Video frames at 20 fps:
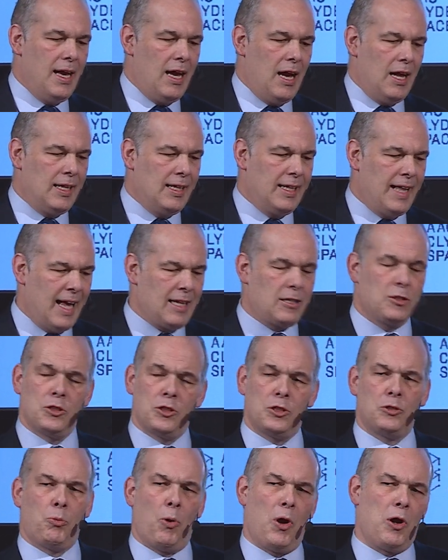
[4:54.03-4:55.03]
And
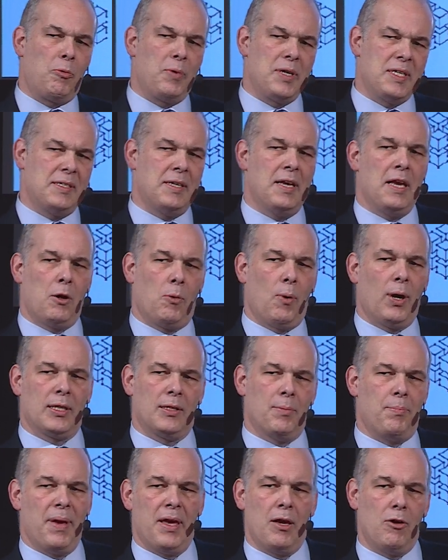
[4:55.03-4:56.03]
that's where we see quite
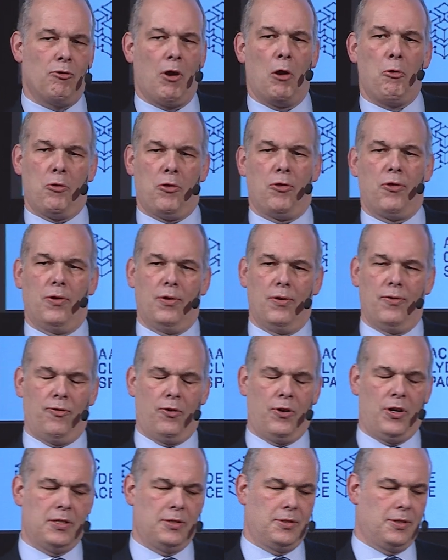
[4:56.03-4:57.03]
a big growth
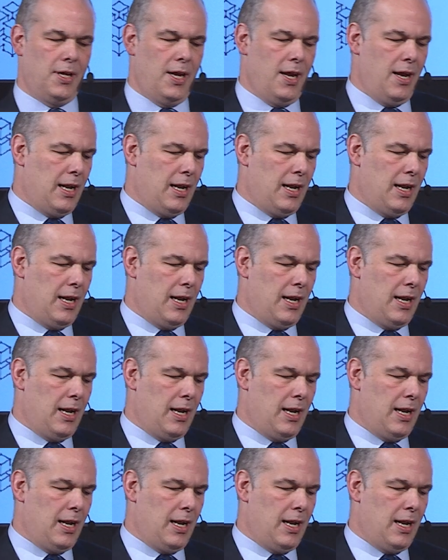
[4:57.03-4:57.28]
for us.